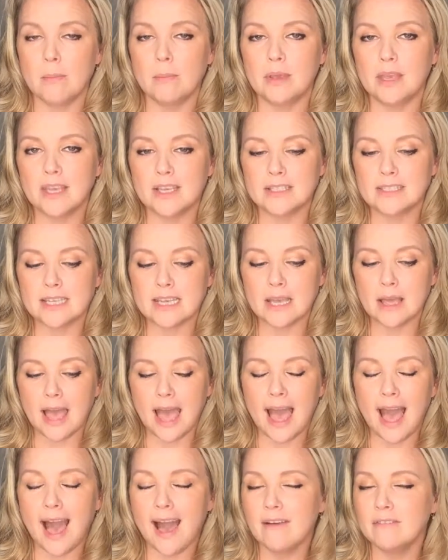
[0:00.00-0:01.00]
Because
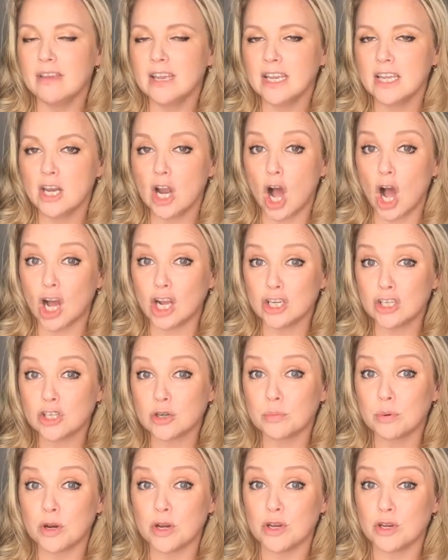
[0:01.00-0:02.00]
having an
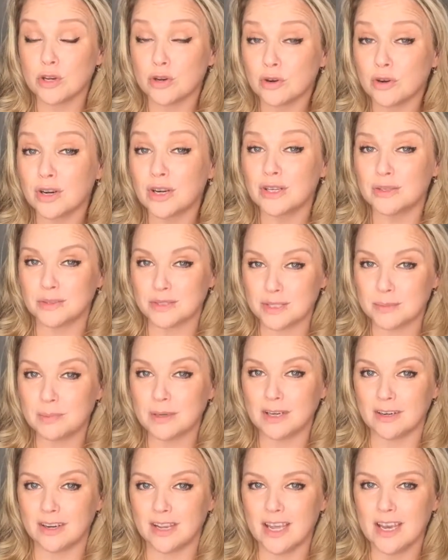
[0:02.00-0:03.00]
entrepreneurial
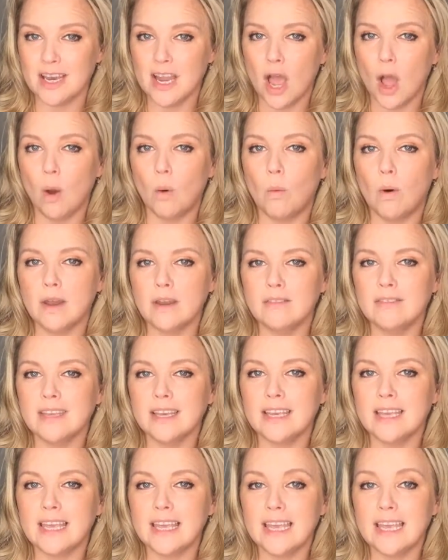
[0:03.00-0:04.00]
spirit, one of
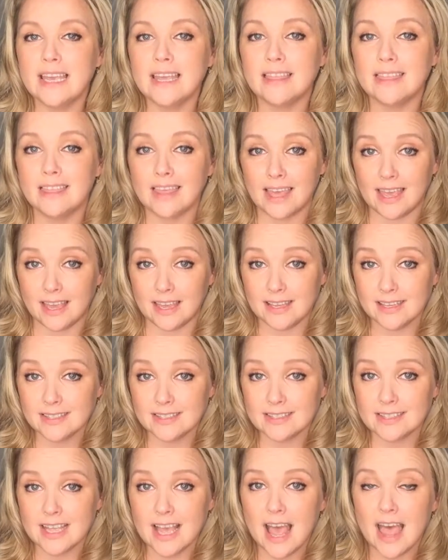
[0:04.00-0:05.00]
the key
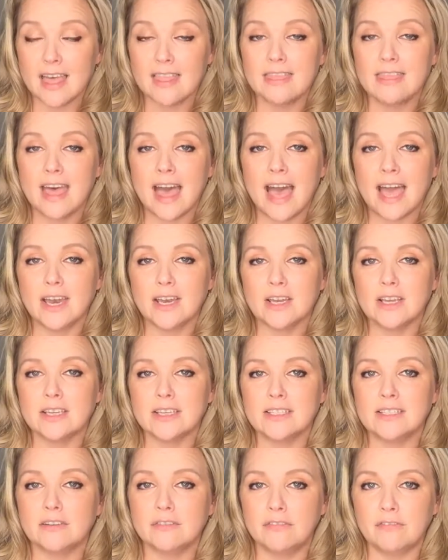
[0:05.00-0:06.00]
things that
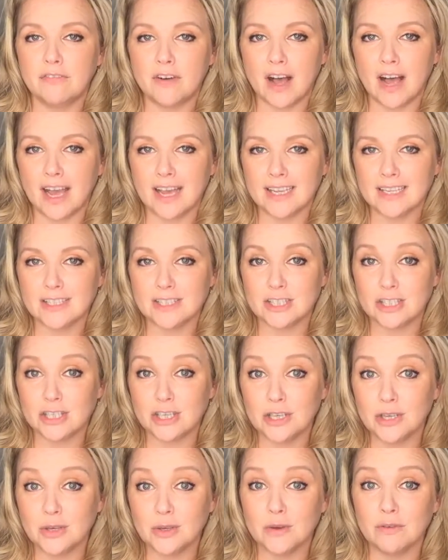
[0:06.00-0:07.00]
defines
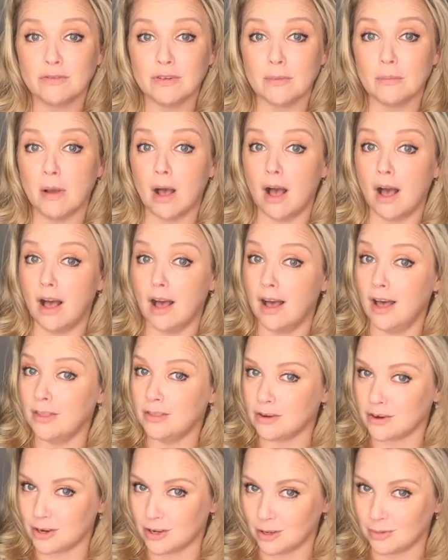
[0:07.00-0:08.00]
you from
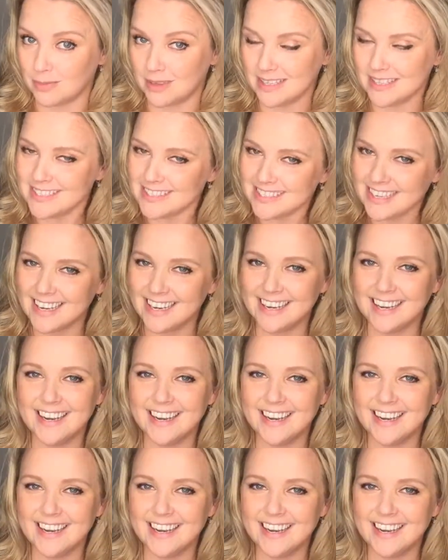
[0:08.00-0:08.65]
other humans